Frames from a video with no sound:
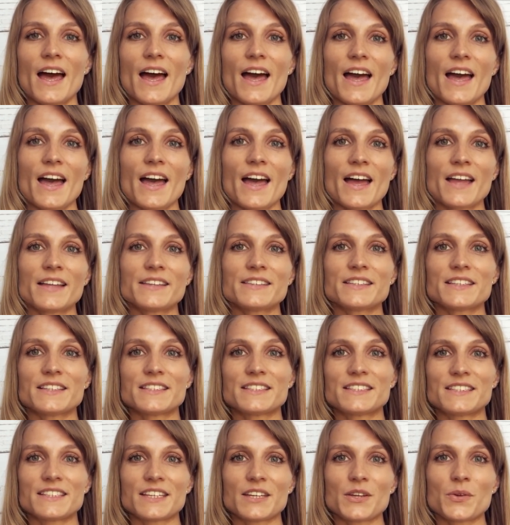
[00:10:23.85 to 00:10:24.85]
And
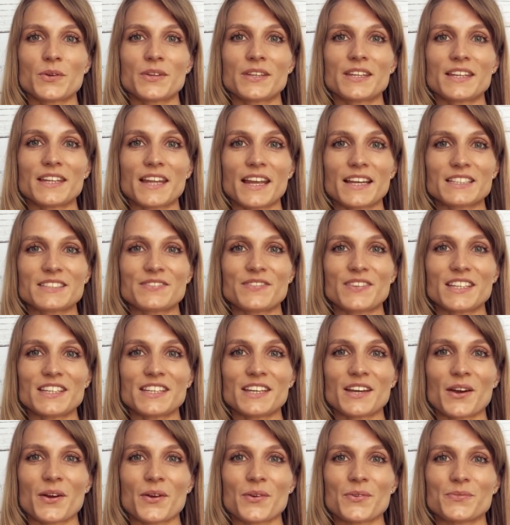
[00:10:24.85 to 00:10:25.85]
see you in the next
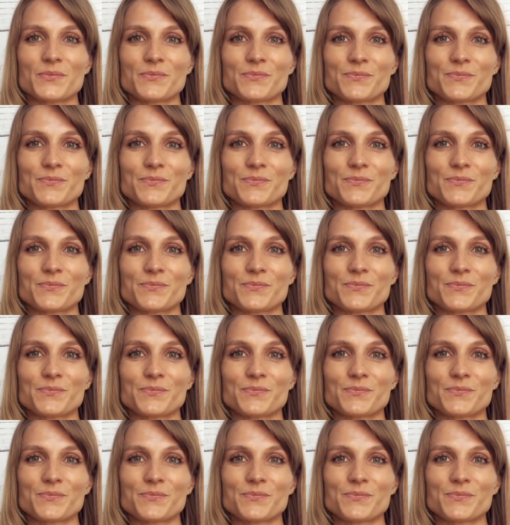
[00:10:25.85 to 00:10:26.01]
video.